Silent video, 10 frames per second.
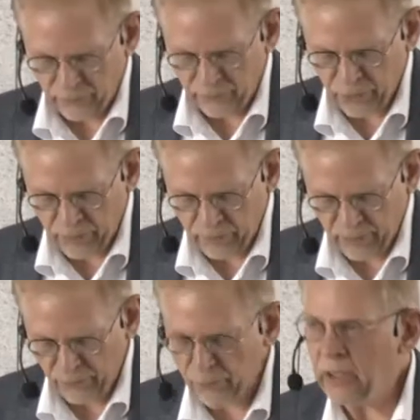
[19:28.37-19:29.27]
from
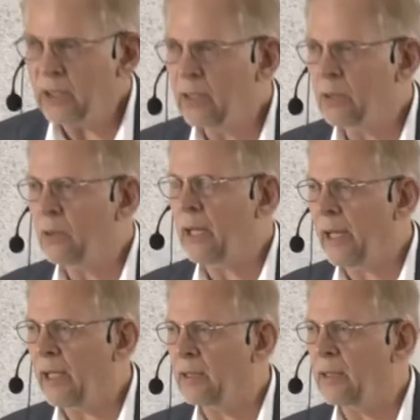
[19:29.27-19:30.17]
feet to
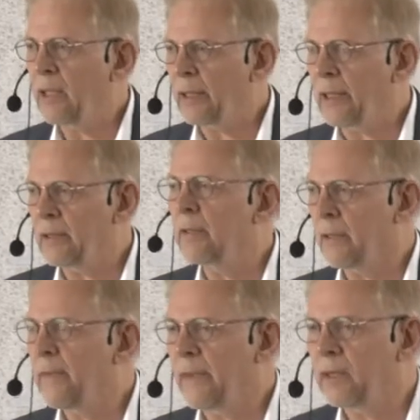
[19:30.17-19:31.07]
head again.
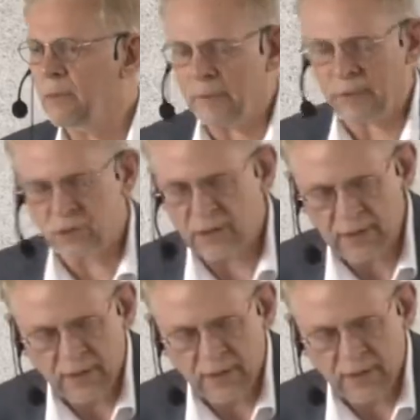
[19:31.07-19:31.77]
Thank you very much.